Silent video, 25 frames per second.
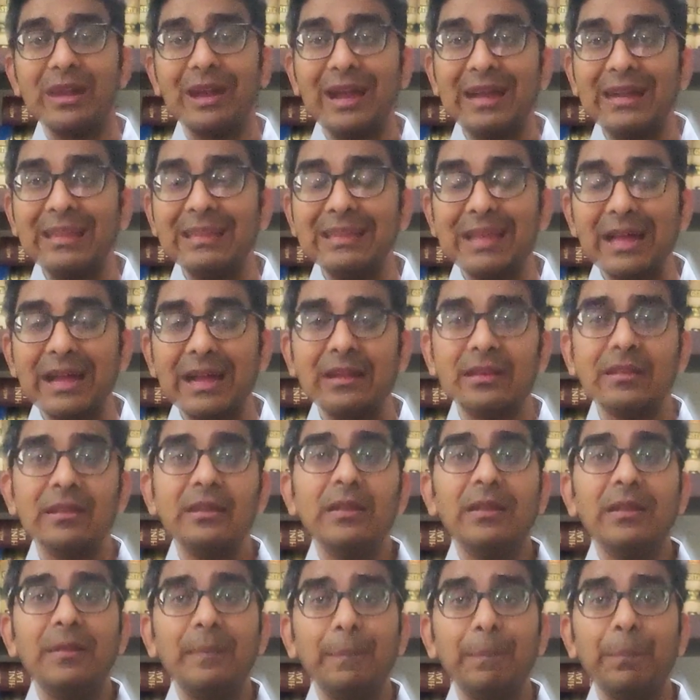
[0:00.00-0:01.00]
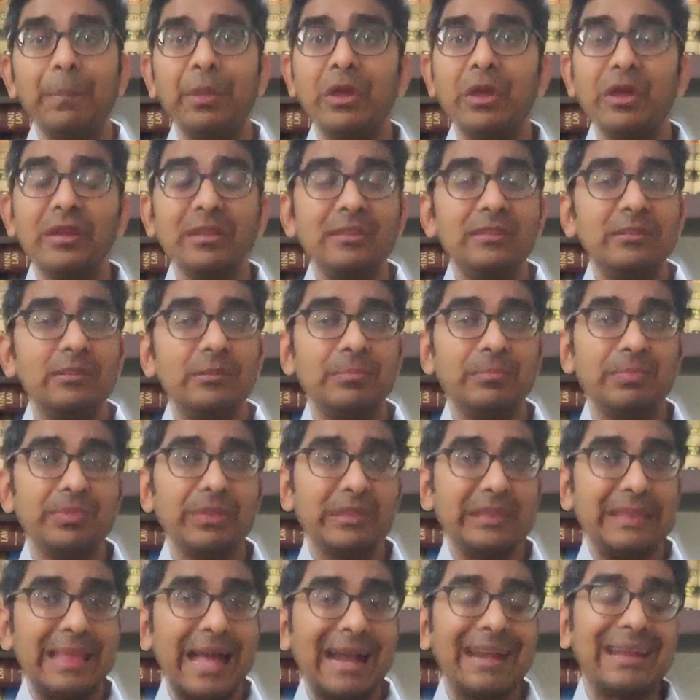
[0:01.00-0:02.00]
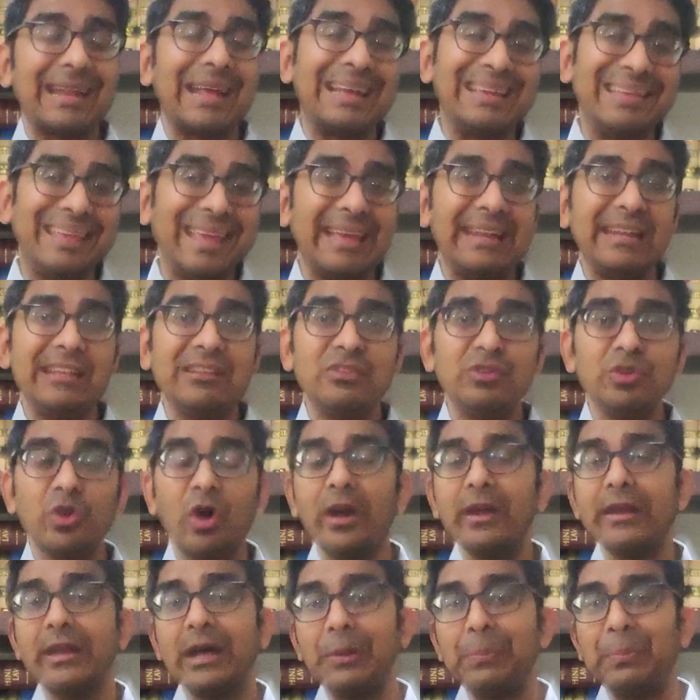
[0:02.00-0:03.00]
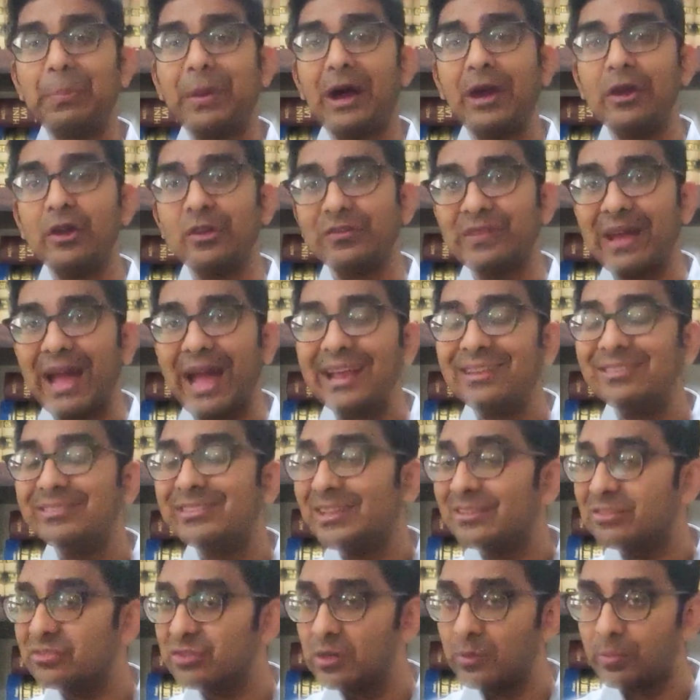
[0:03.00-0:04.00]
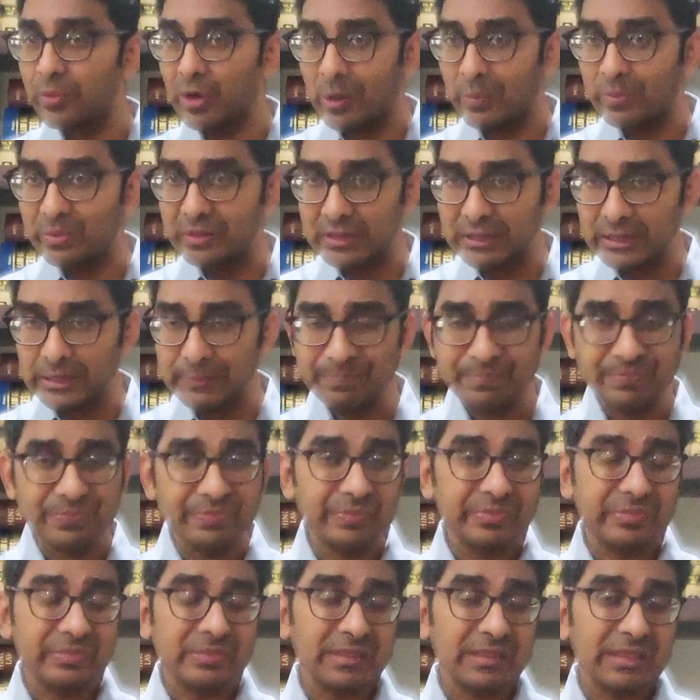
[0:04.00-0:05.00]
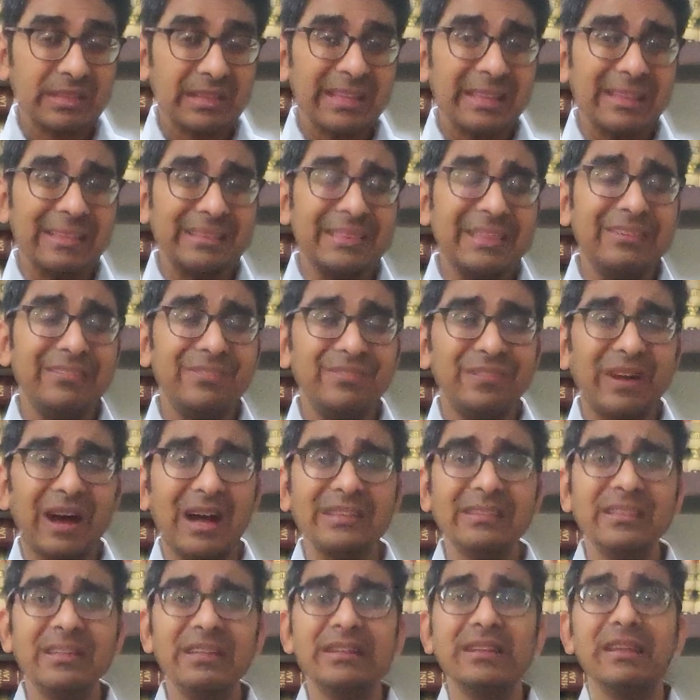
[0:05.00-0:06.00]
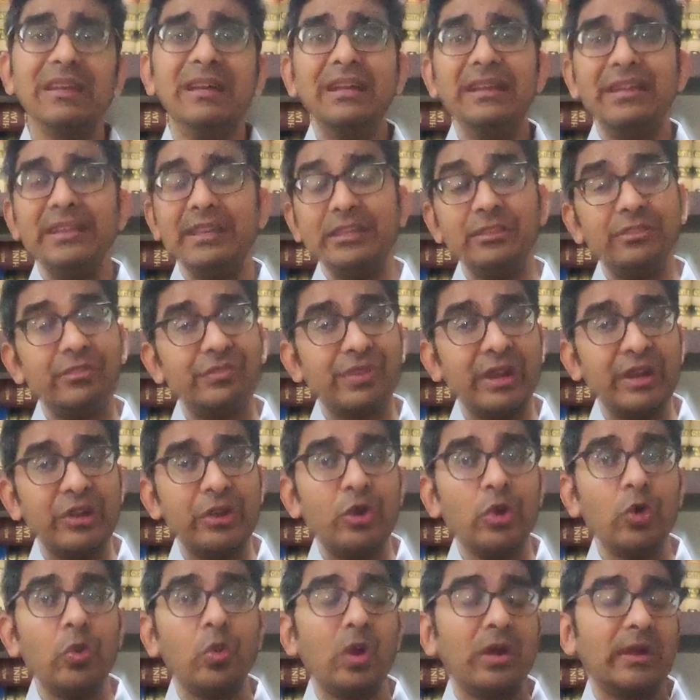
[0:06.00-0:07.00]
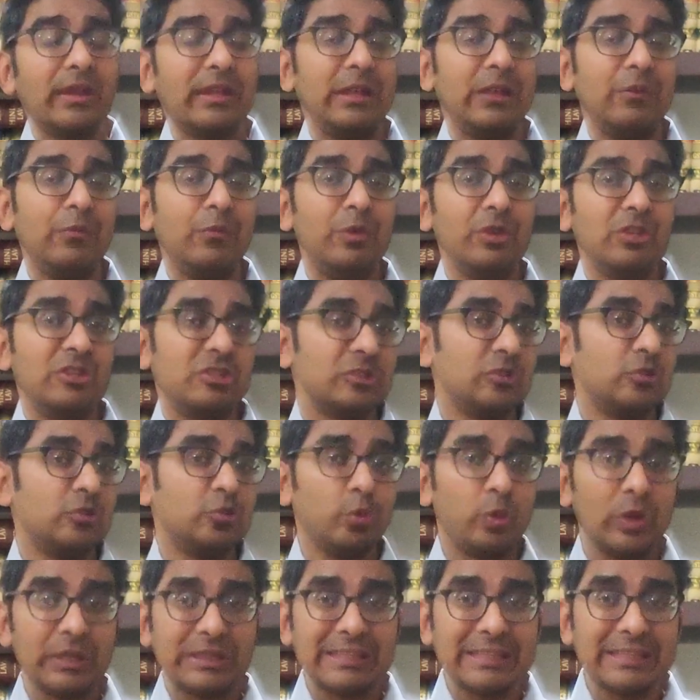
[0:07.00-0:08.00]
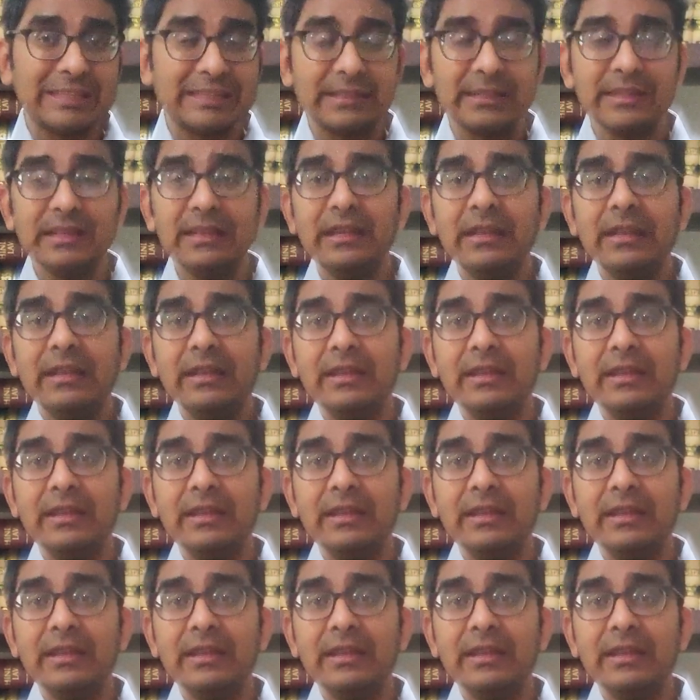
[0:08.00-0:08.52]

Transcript: me a right in that, because that again is not a part of ancestral property. The father is free to do what he wishes with it.